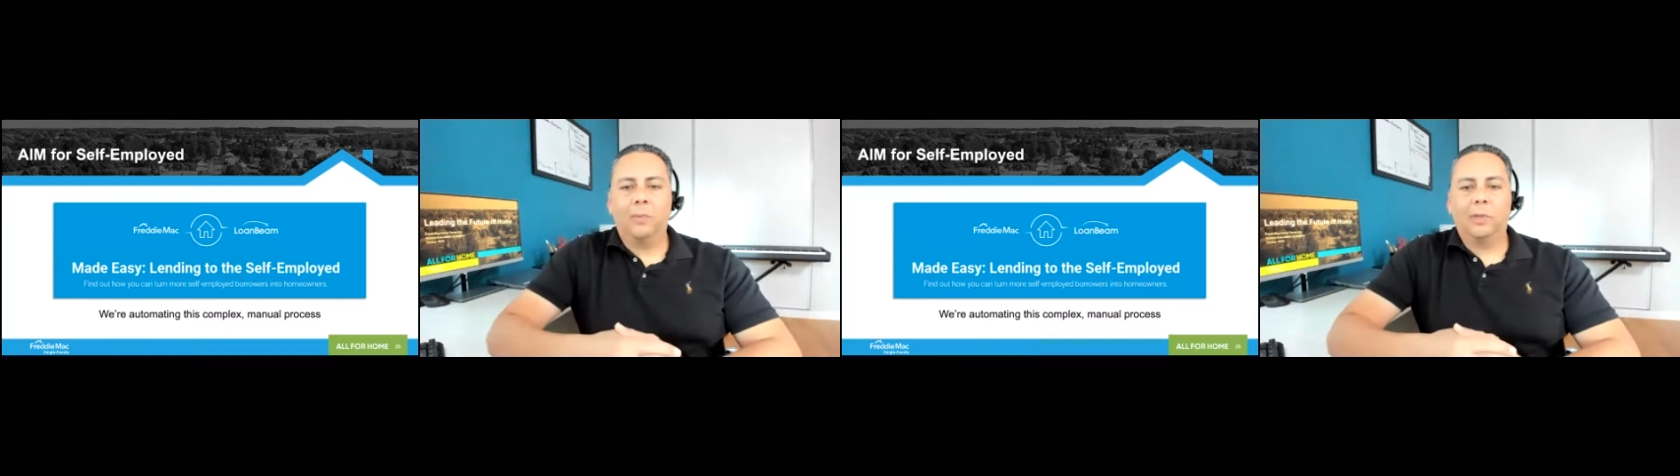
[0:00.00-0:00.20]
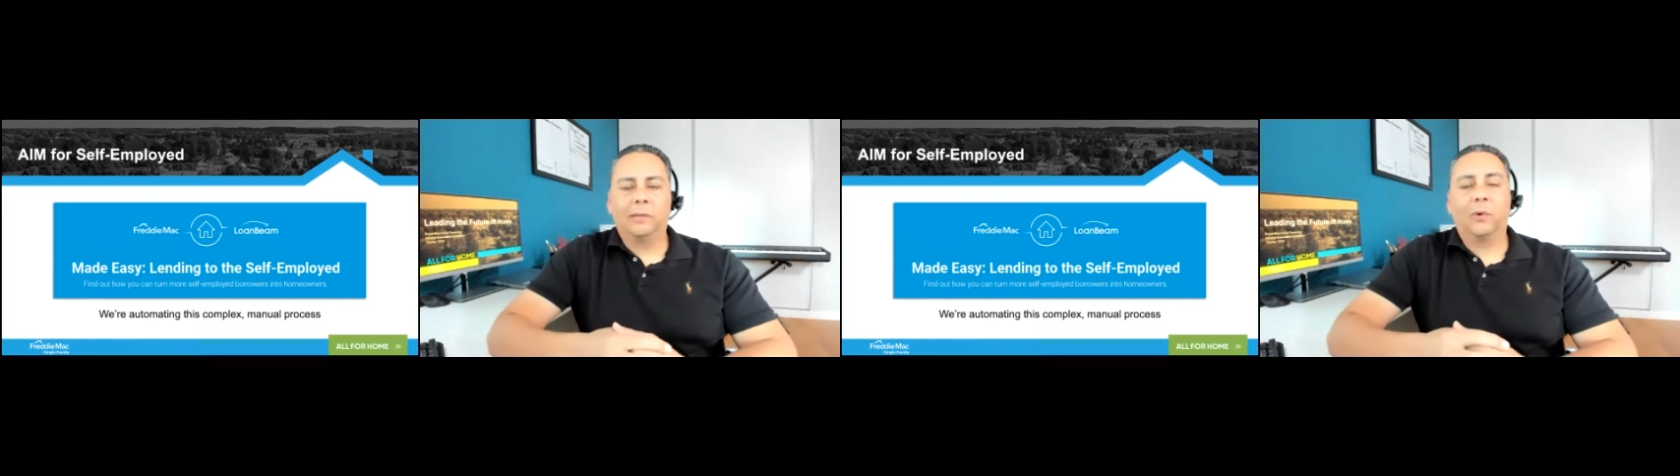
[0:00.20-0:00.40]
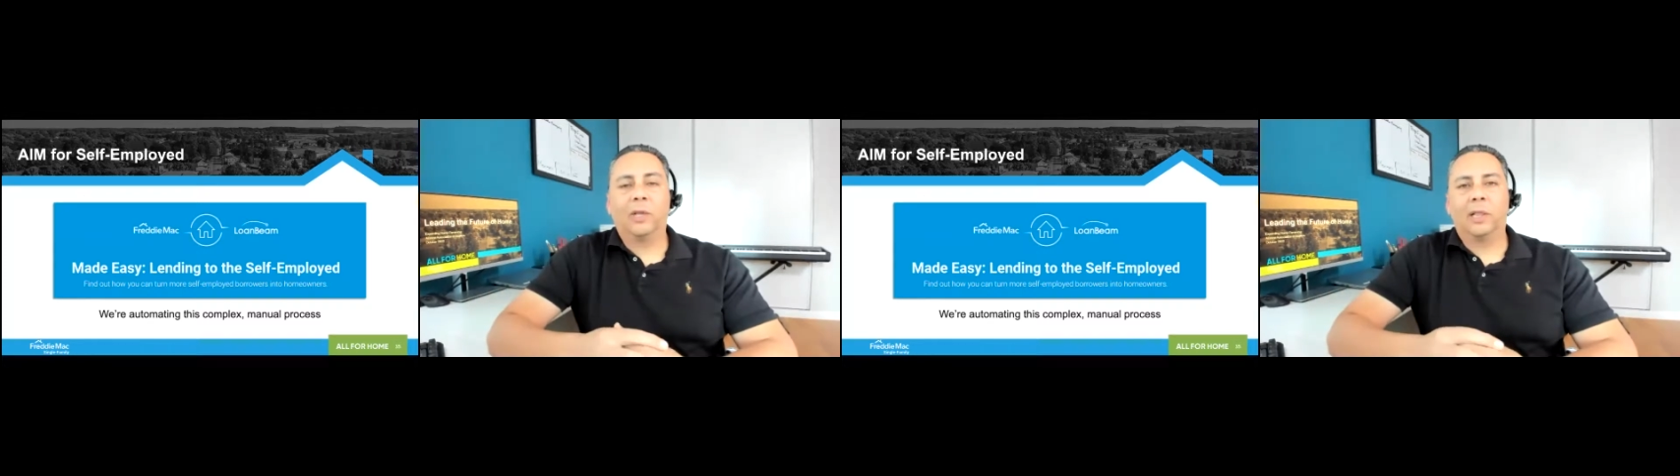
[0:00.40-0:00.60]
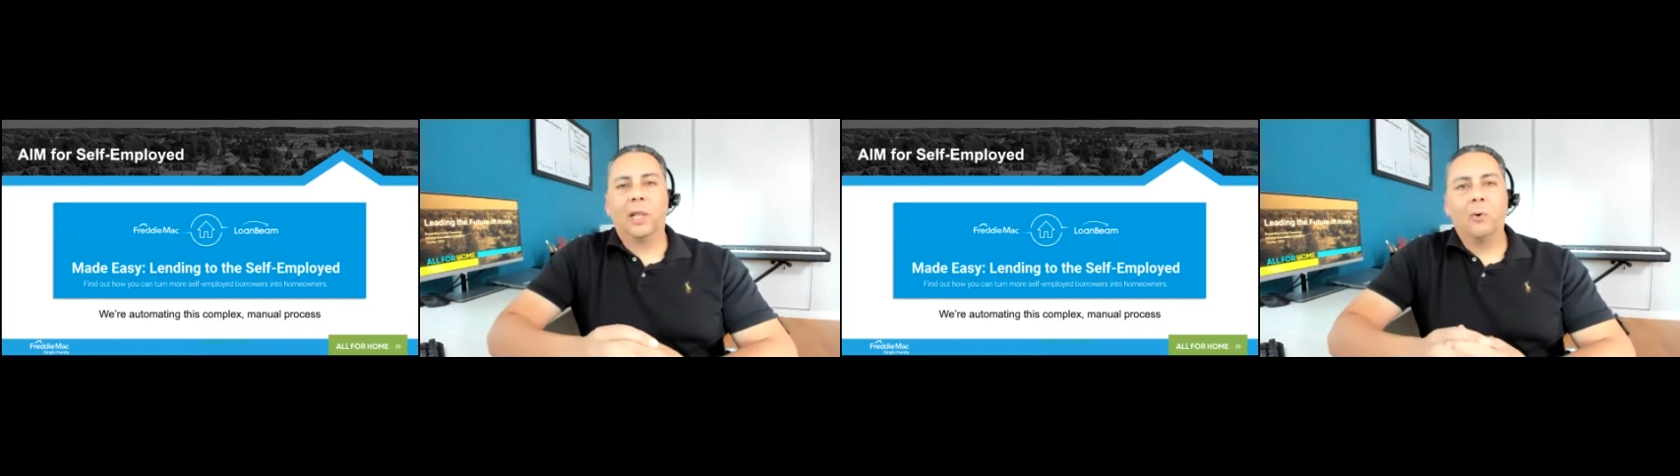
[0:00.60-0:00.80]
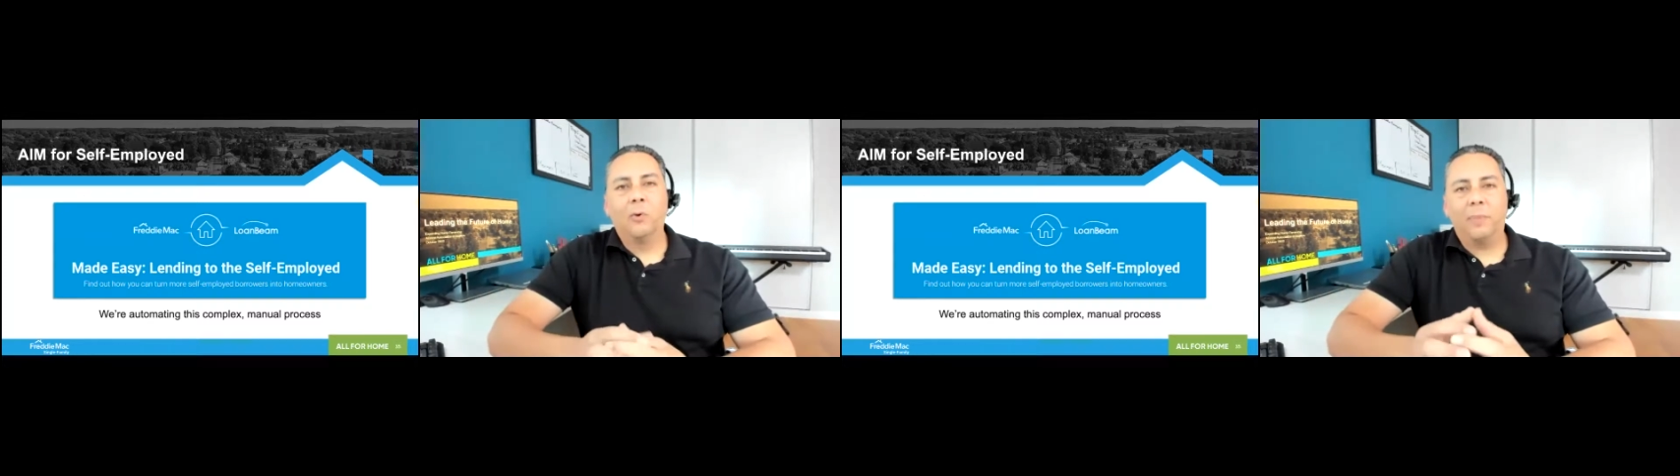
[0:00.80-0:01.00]
with
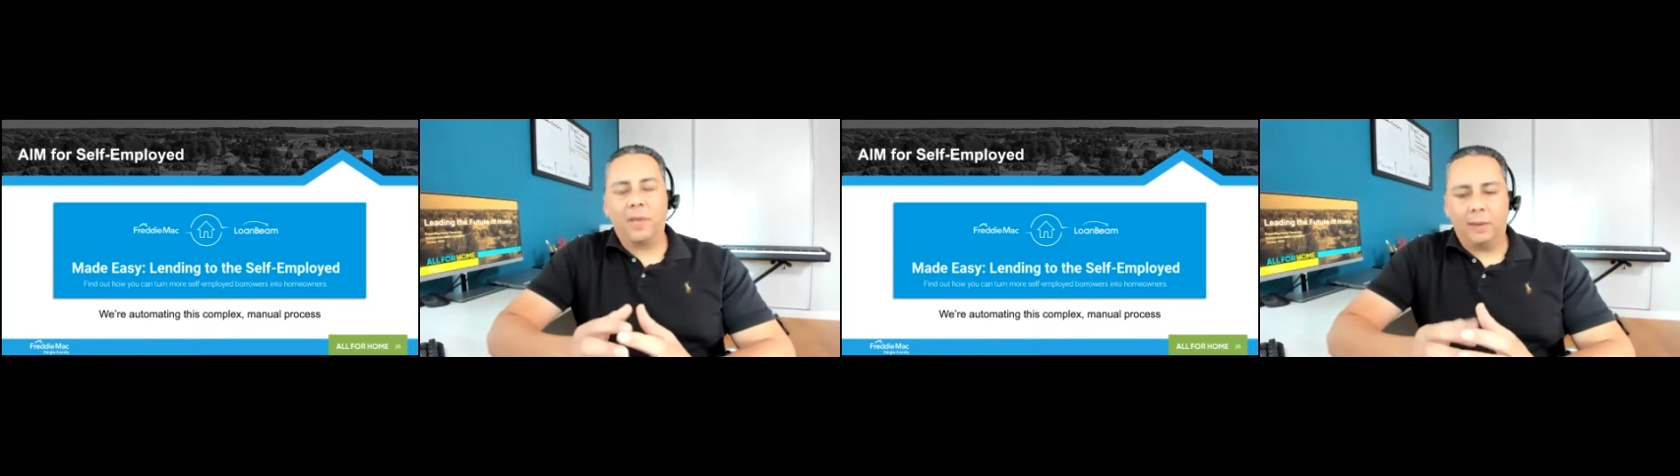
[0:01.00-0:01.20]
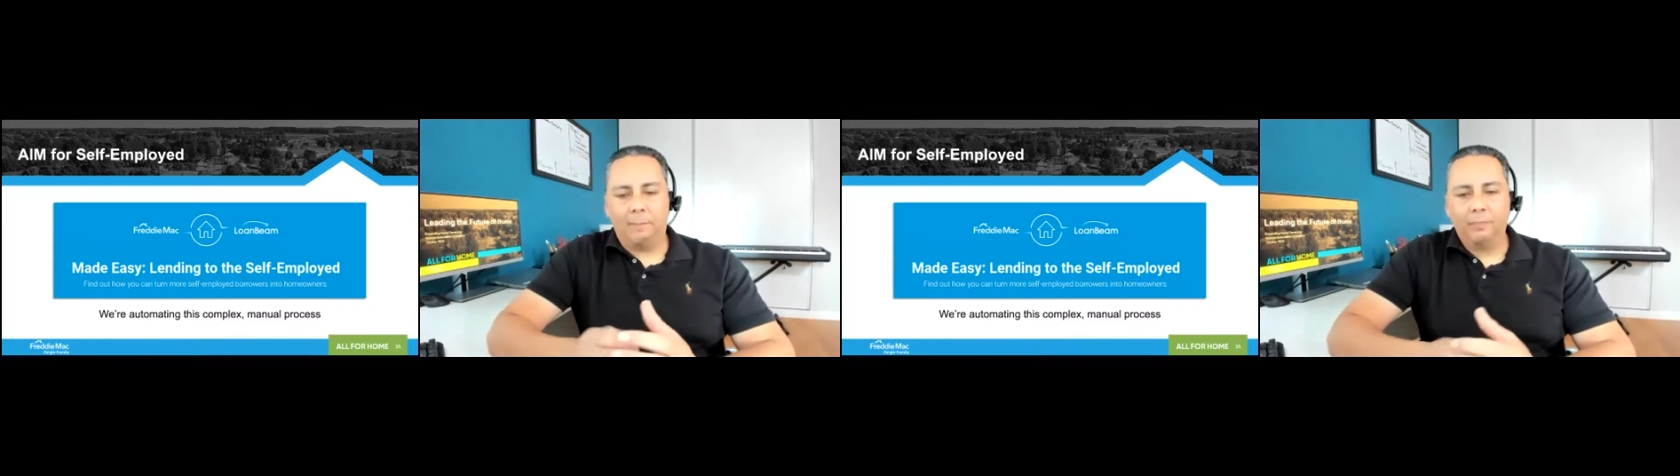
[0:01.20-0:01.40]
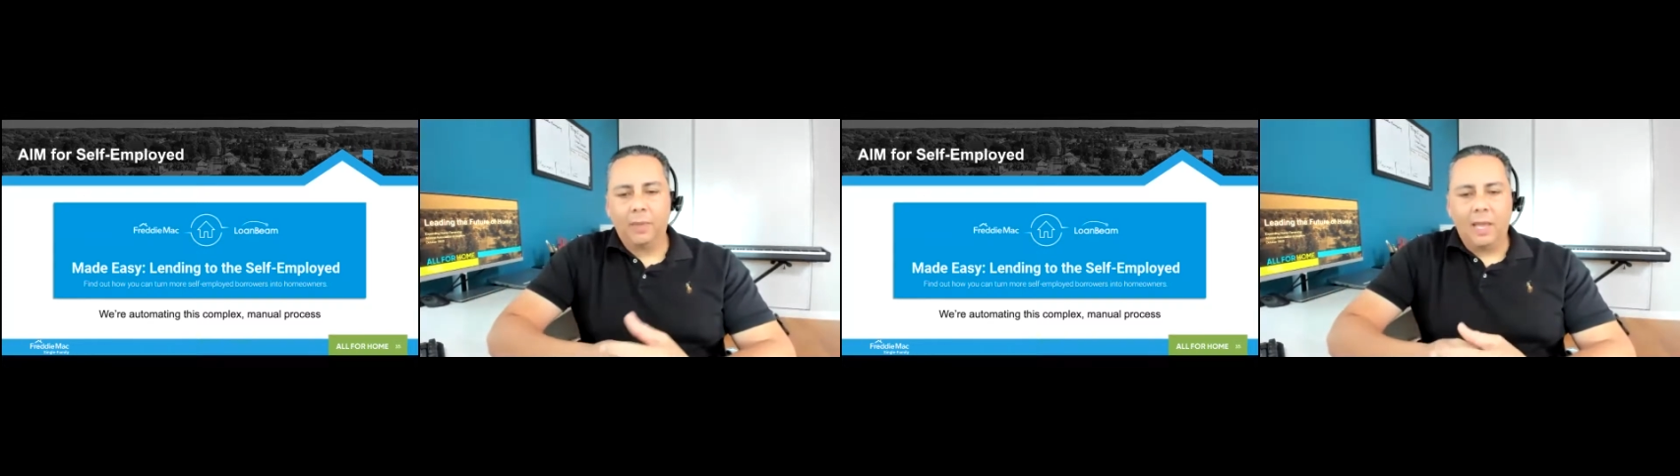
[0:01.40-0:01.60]
LoanBeam.